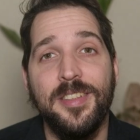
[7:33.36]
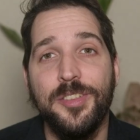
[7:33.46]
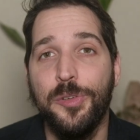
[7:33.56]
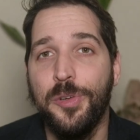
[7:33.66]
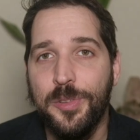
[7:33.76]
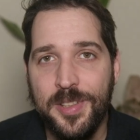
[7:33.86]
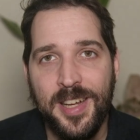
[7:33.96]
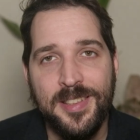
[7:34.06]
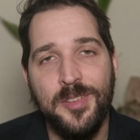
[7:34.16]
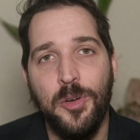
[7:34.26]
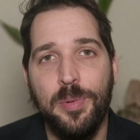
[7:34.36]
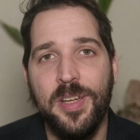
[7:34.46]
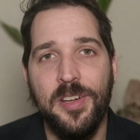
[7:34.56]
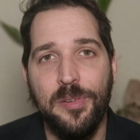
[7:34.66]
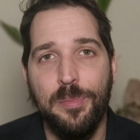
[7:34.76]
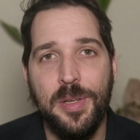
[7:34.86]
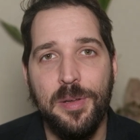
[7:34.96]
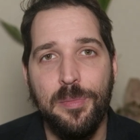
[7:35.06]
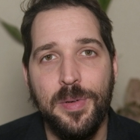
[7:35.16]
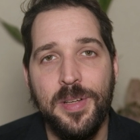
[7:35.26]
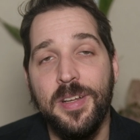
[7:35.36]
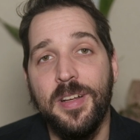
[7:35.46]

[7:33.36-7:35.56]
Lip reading: You know that Top Gear meme.